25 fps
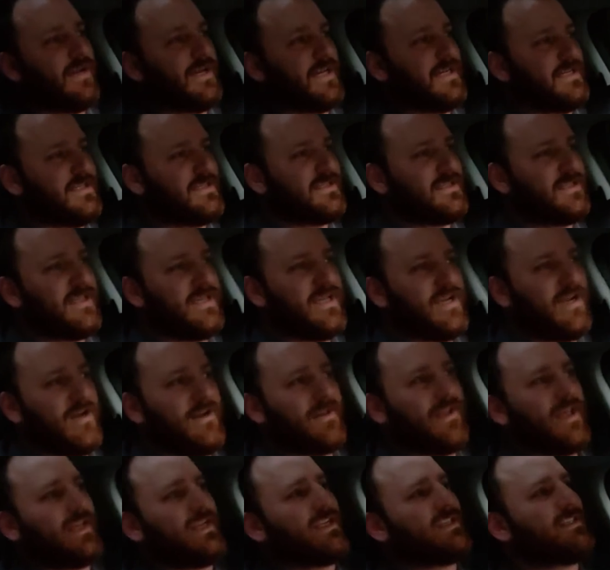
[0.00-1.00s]
you can just
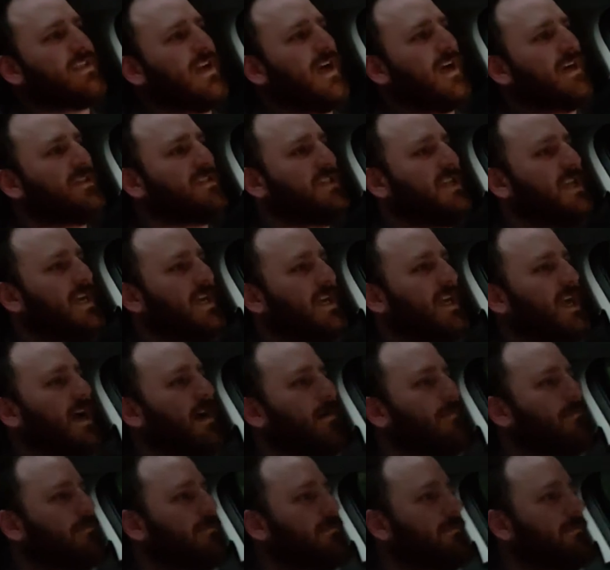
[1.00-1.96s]
hear that exhaust kick up.